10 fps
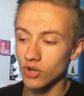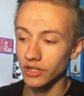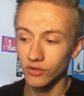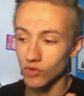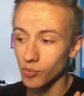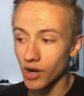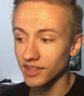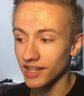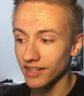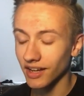a robot
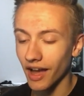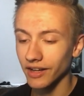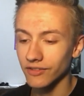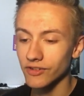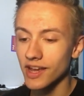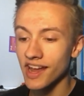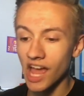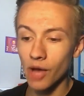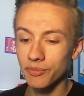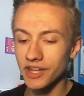that can kind of
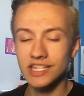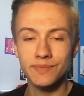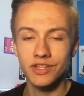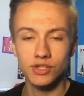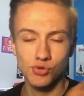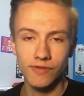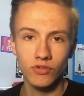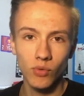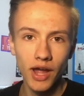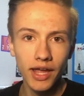help take some of this grief
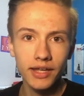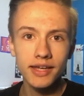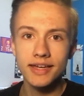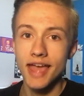away,